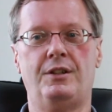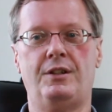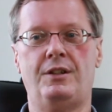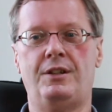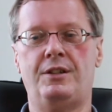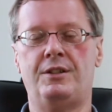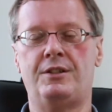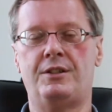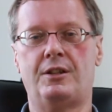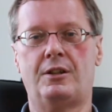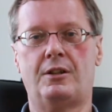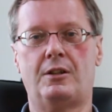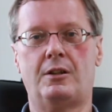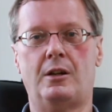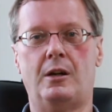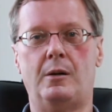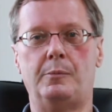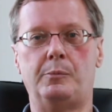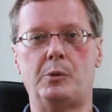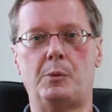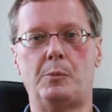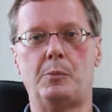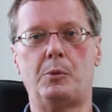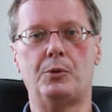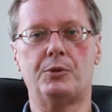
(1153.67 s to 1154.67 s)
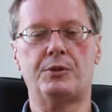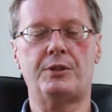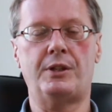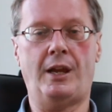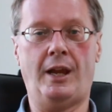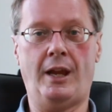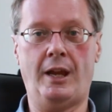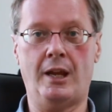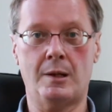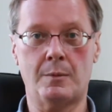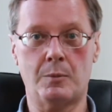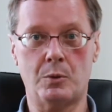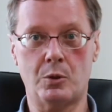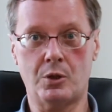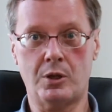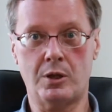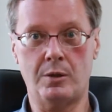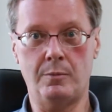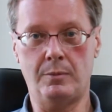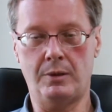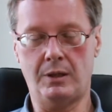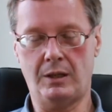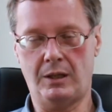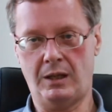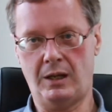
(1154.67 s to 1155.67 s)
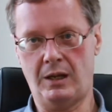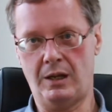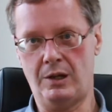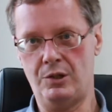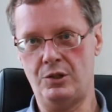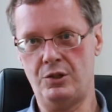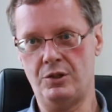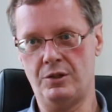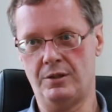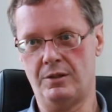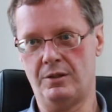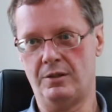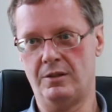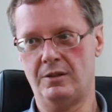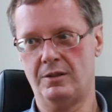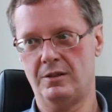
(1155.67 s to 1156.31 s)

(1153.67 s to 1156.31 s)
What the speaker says: Is it comparable to animal communication?